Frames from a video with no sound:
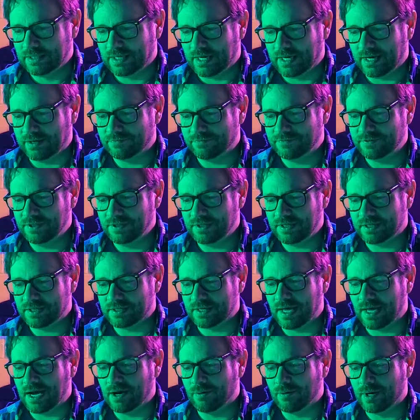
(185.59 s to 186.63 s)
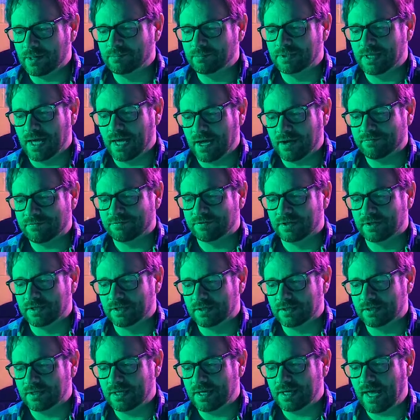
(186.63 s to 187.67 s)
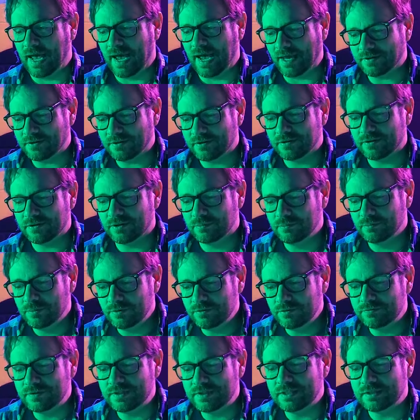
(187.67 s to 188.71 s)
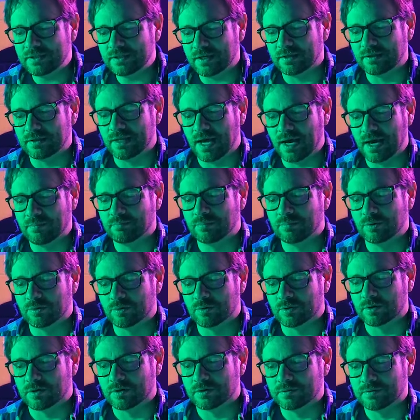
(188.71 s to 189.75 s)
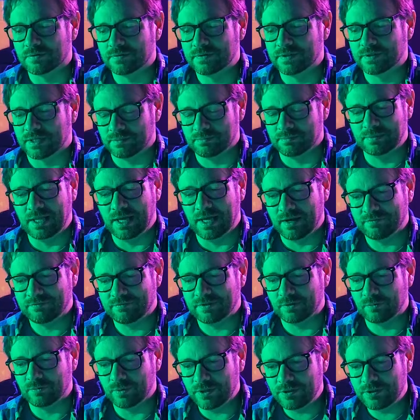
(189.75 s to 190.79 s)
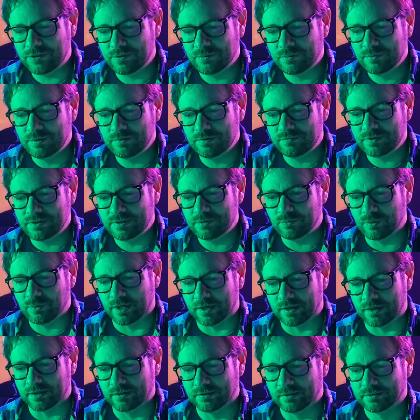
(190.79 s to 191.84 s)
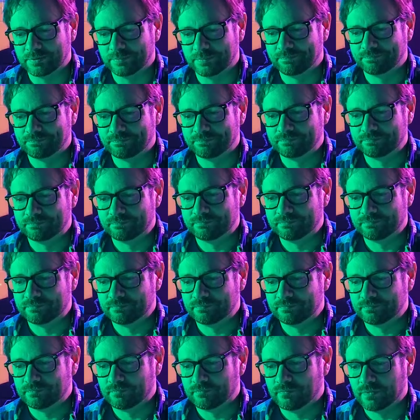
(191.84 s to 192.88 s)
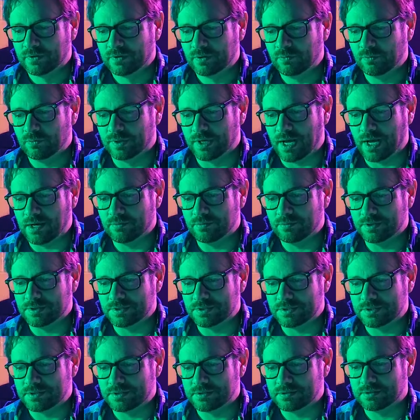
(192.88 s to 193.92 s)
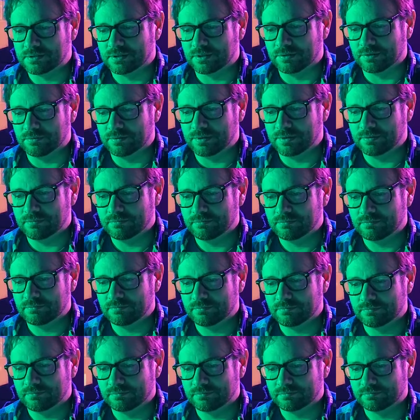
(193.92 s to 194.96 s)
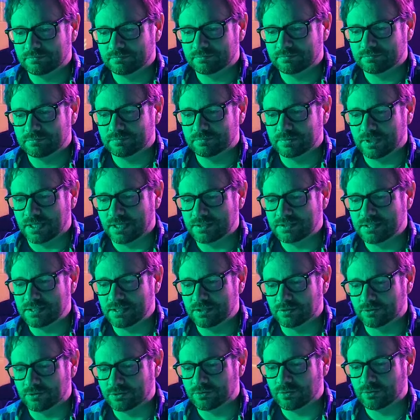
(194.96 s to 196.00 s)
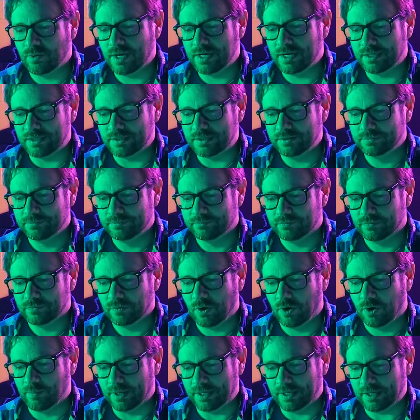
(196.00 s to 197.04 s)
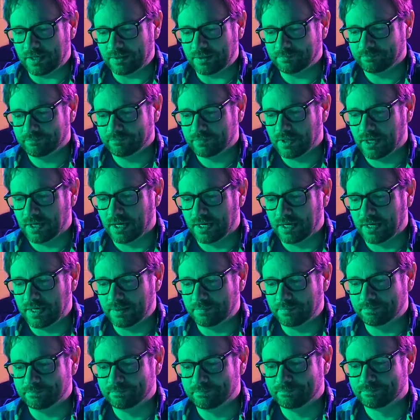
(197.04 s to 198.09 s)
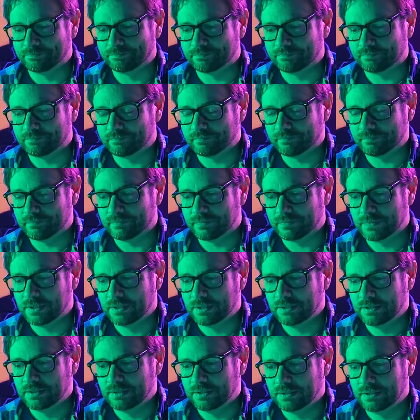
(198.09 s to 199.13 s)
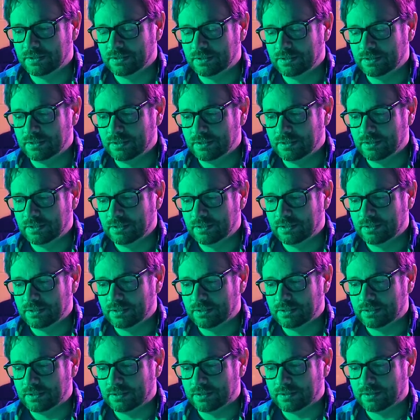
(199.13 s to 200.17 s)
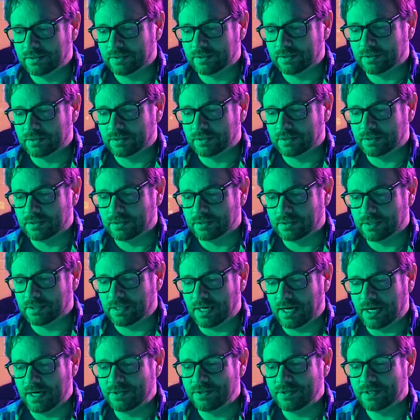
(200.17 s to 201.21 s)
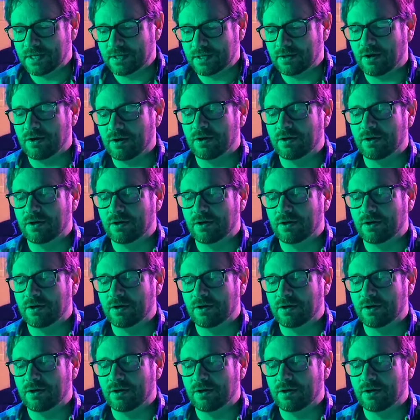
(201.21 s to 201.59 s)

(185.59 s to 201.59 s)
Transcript: I feel like now I'm laughing at the movie a lot more than I'm laughing with the movie, where when I was, you know, 19 or 20, oh my god, I think I